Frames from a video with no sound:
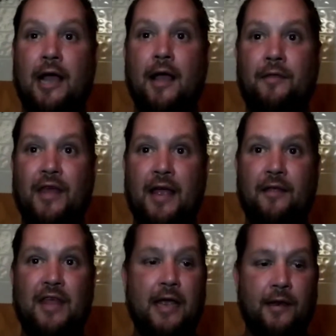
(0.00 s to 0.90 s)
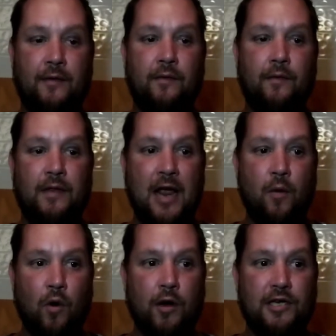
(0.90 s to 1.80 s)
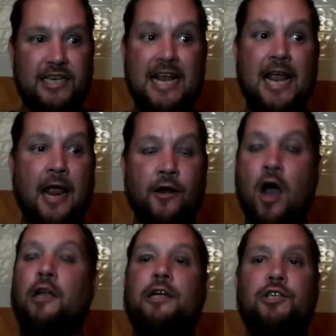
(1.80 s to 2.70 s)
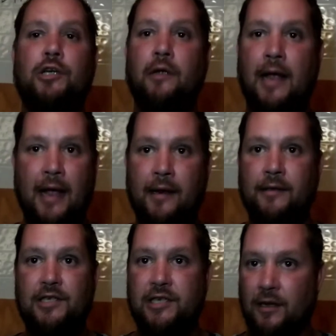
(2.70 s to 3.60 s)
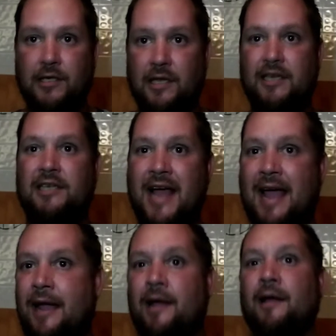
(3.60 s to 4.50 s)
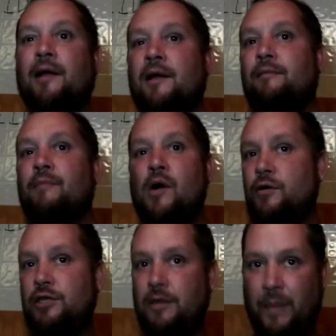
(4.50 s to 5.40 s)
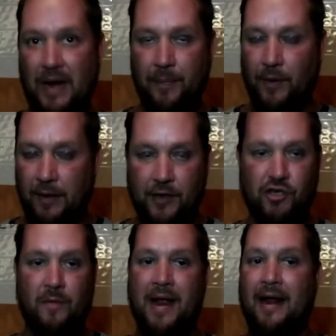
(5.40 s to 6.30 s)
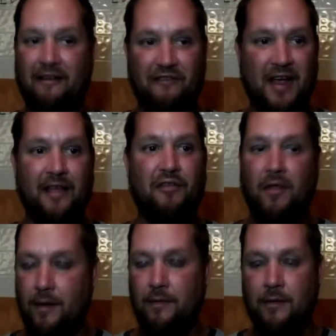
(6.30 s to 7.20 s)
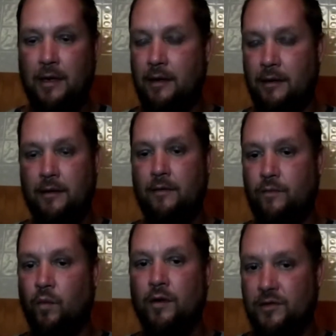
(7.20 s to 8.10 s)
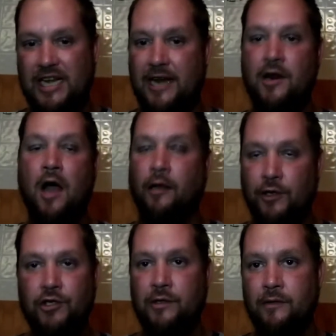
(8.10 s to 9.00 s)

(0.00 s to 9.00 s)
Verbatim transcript: Uh, they they they were seeking knowledge, and still to this day, most people in the Germanic faith will seek knowledge.